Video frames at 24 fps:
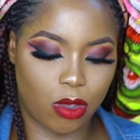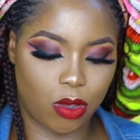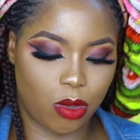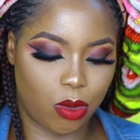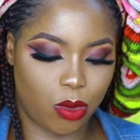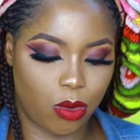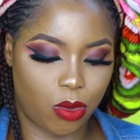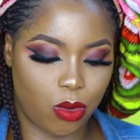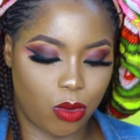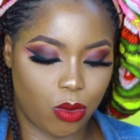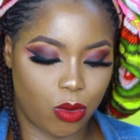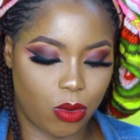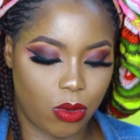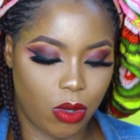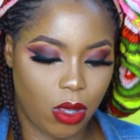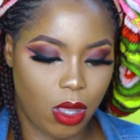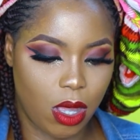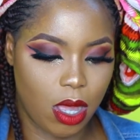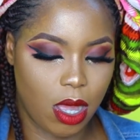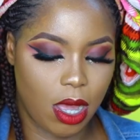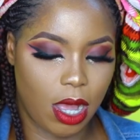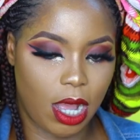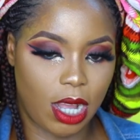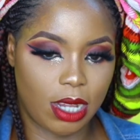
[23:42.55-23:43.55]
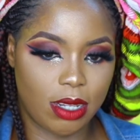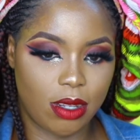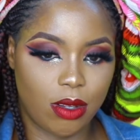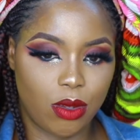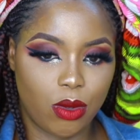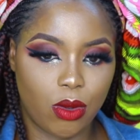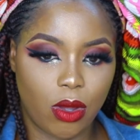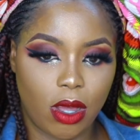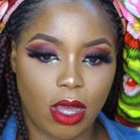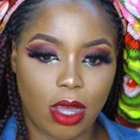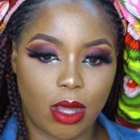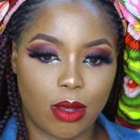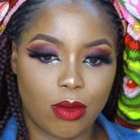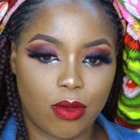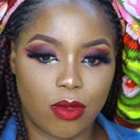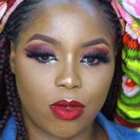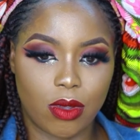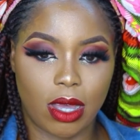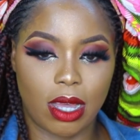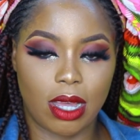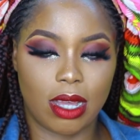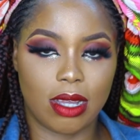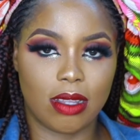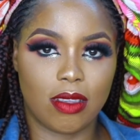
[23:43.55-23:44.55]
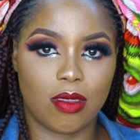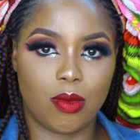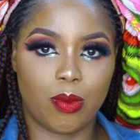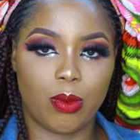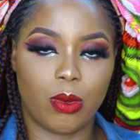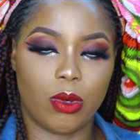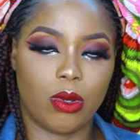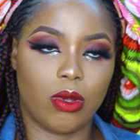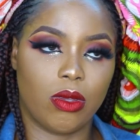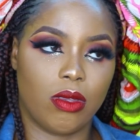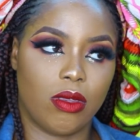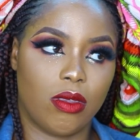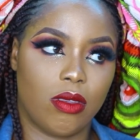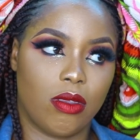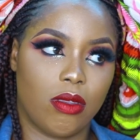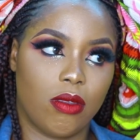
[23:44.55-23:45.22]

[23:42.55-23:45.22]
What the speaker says: to do. I didn't know how to act, but